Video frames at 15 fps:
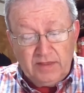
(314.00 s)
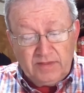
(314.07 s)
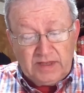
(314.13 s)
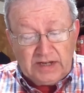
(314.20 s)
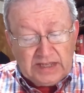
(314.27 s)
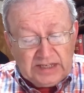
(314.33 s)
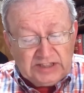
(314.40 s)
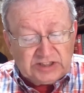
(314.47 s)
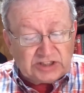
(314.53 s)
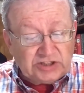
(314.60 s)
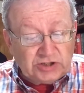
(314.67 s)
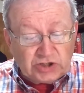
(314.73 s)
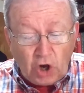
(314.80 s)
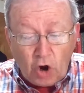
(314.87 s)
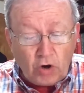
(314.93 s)
then he's
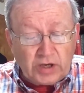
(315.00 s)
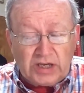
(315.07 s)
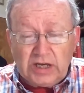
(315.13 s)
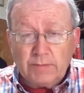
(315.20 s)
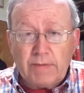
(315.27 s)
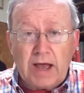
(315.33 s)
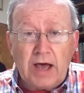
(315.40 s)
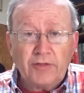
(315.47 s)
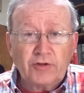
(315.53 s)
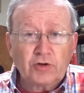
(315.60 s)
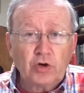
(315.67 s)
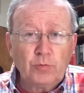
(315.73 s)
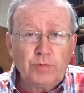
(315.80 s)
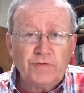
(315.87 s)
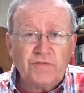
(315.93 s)
talking about the
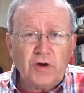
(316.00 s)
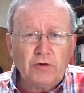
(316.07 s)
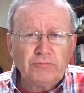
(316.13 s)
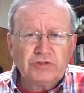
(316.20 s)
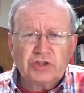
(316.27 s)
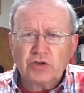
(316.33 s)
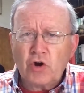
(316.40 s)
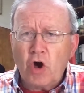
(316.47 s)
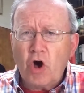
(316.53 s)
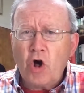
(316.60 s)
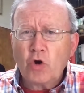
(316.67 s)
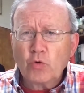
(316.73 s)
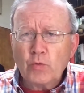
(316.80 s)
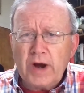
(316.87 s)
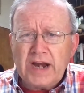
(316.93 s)
group of folks that are
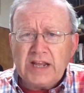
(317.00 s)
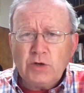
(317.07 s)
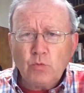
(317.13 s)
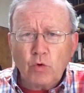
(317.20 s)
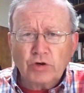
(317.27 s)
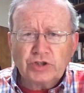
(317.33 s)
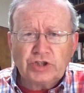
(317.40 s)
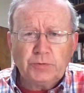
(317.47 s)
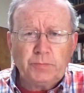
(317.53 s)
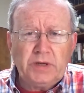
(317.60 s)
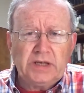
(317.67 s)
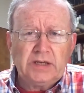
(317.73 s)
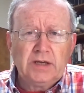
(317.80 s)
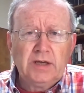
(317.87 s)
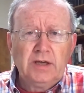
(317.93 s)
already
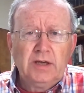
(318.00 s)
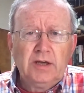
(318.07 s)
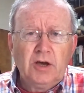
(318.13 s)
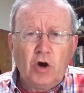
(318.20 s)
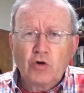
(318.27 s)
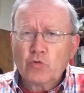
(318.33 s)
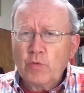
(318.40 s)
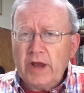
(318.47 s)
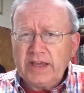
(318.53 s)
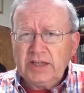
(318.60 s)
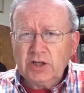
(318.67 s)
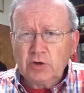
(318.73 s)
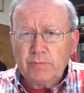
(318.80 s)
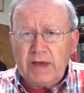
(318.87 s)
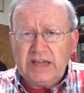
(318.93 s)
worshiping on a
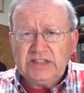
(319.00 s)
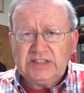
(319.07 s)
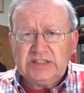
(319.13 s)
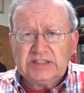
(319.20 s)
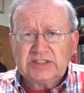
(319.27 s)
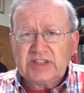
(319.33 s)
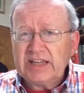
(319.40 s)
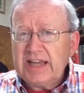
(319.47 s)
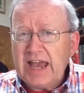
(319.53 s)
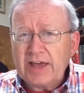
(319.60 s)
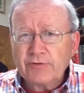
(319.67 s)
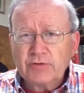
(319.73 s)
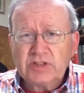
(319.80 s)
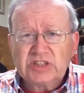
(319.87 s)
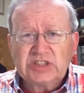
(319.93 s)
regular basis. They
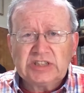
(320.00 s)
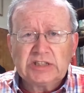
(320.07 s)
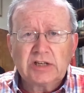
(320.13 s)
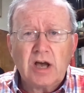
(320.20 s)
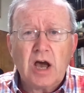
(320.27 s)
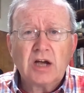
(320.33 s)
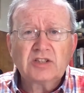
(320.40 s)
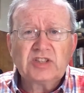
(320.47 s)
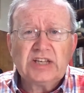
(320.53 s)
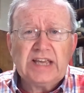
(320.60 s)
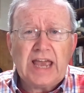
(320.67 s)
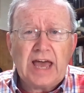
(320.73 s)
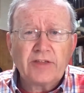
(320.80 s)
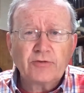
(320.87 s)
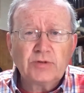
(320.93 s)
gather in the synagogues, they
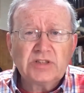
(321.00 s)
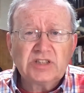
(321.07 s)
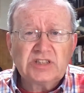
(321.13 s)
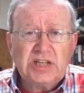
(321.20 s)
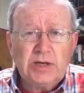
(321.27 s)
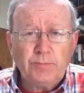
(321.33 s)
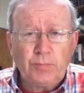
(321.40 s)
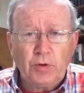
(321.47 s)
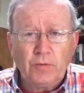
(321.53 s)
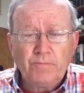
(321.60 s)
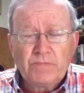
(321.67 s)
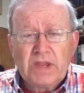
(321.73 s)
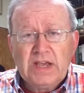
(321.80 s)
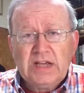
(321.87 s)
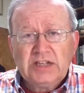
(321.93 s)
gather in the
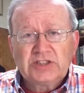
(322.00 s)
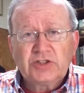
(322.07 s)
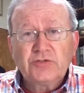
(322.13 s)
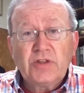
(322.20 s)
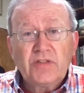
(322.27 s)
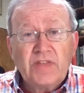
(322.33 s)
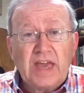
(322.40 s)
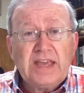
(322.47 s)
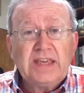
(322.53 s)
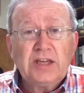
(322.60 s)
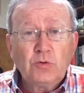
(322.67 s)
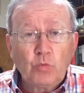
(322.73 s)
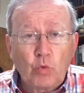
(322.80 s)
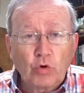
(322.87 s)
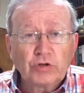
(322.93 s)
temple so that they
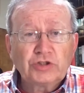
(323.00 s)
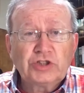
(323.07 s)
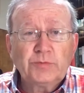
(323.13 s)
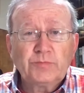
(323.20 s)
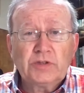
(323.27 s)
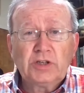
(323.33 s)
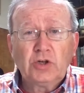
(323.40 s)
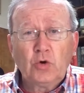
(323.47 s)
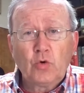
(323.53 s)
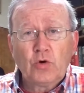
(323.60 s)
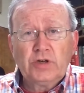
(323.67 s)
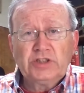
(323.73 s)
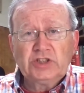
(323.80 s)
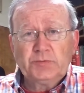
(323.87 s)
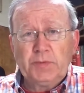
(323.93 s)
can worship the
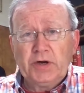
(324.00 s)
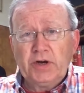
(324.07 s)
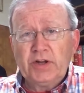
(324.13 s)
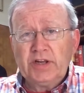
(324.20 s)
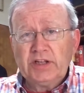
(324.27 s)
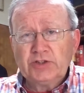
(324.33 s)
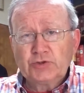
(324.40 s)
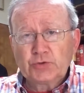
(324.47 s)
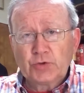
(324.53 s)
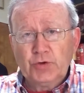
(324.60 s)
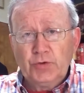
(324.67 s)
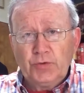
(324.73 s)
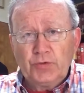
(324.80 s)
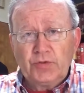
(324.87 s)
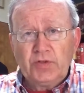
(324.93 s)
Lord in spirit and in
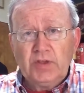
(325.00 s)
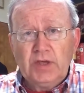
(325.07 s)
truth.